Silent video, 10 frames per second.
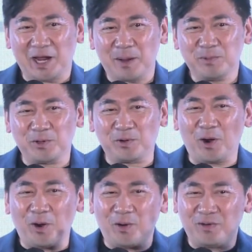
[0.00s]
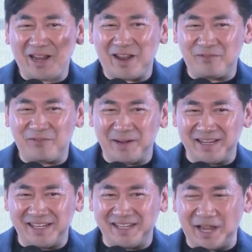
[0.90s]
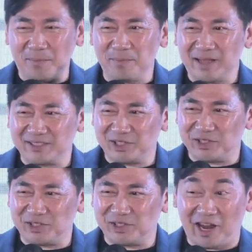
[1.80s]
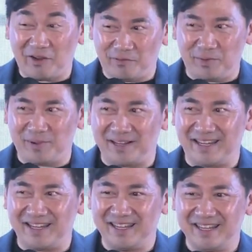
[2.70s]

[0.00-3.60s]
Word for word: Time to call everybody and message everybody.